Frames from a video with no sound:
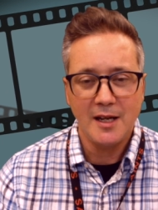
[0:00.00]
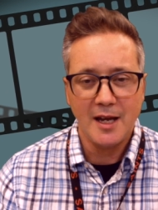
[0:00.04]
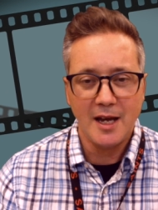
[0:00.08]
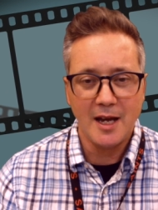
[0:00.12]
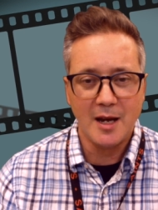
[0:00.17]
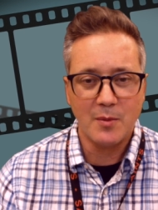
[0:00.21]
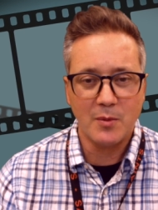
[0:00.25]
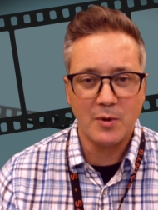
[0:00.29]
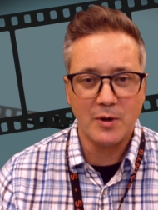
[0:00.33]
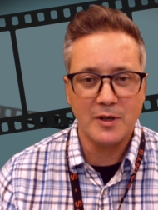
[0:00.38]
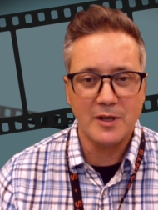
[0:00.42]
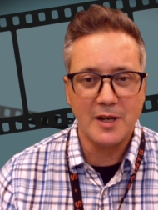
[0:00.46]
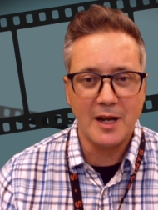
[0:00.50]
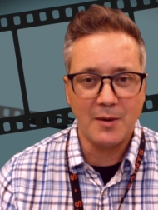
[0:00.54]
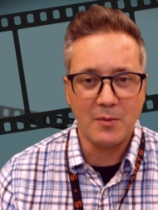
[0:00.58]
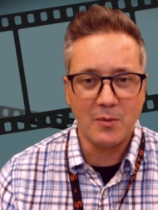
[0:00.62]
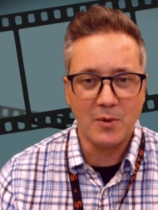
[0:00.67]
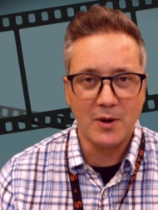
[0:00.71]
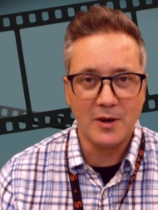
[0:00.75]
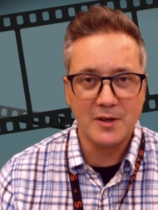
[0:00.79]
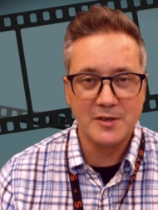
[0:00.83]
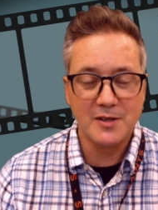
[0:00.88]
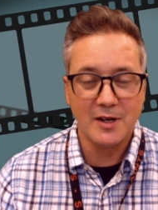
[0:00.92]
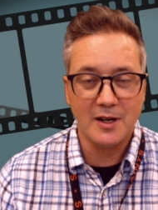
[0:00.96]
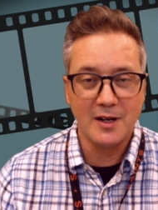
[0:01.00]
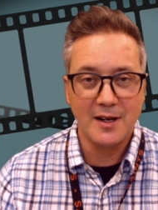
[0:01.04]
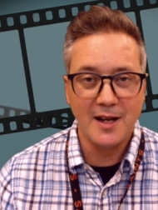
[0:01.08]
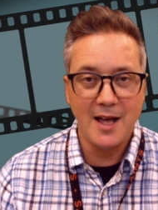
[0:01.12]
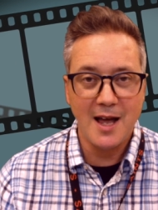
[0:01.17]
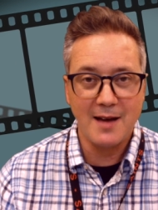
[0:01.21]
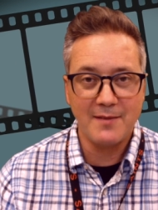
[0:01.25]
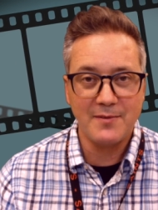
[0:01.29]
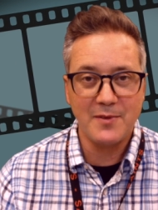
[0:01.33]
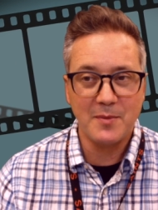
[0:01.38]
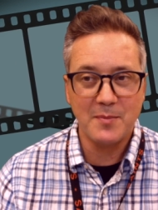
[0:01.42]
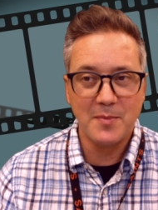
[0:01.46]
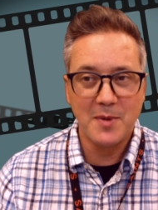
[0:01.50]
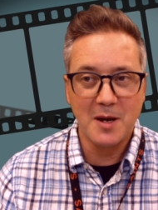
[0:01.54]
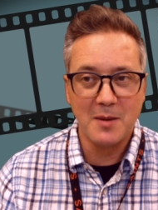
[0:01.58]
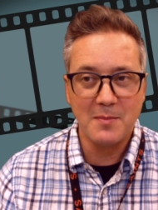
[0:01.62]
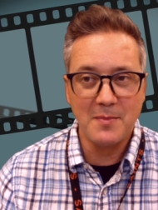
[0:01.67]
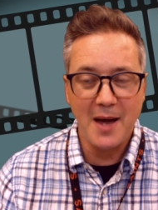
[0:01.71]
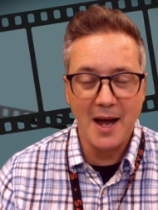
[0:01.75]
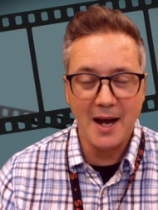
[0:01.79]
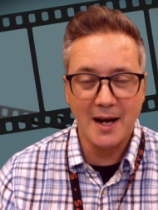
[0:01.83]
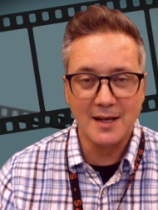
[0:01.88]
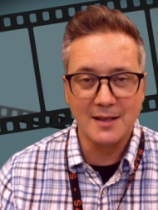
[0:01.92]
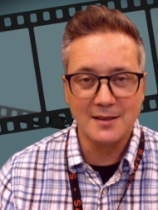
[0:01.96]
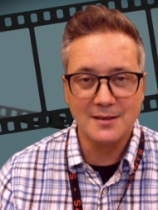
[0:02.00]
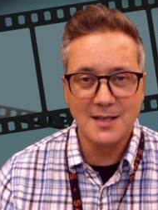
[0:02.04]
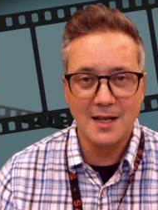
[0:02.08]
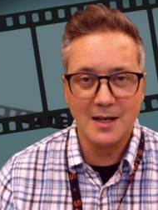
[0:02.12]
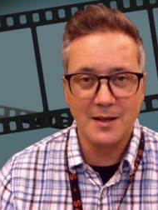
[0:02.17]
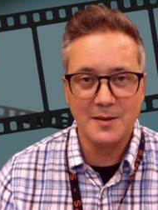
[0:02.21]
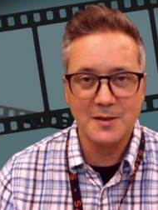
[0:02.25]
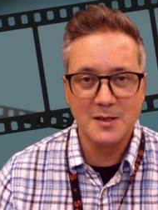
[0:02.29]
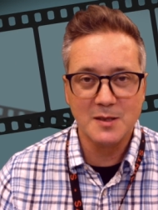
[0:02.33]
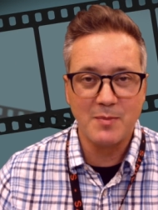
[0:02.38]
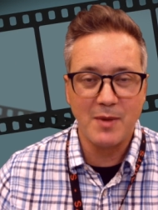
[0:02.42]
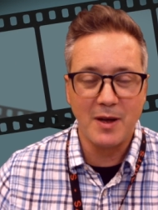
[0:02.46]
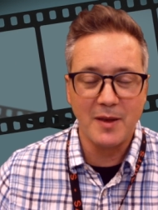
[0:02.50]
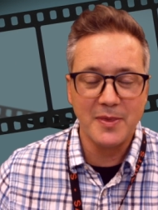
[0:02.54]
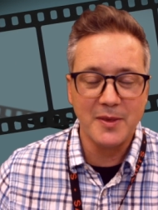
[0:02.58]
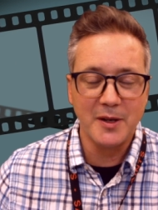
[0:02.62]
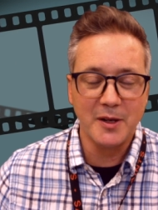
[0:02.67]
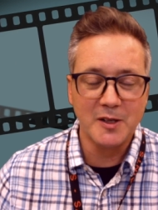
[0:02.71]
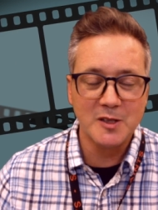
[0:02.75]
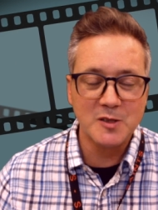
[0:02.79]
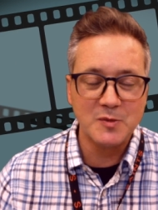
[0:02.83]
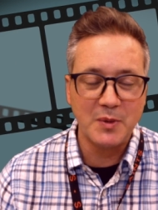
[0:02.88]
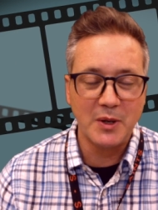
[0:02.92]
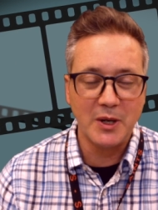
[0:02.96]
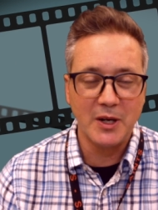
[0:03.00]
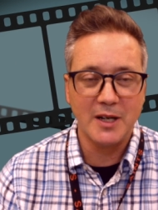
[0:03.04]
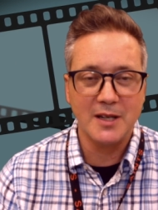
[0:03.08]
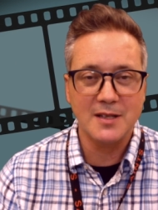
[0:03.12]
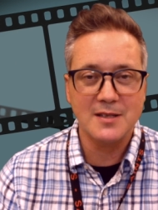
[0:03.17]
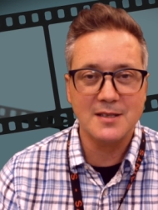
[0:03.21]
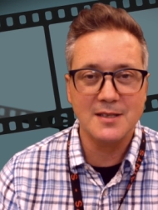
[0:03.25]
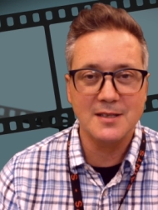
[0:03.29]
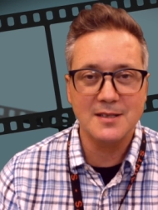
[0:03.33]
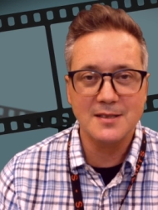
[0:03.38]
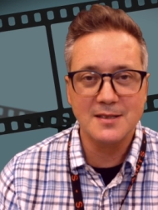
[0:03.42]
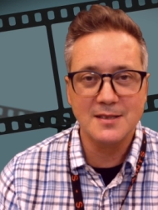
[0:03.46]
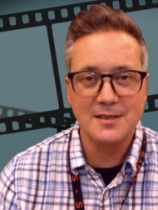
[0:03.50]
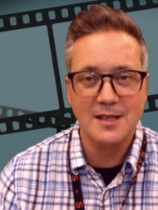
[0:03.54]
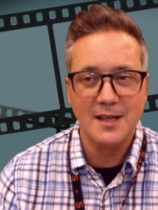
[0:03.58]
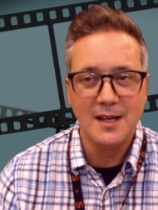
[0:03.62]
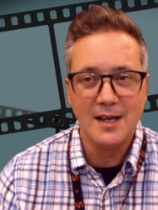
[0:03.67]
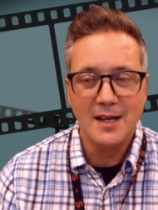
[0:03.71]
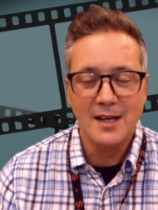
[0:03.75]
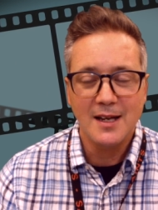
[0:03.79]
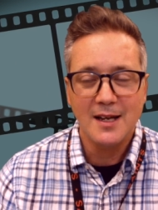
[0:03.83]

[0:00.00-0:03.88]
and we're starting to have them come back and tell us about their experiences.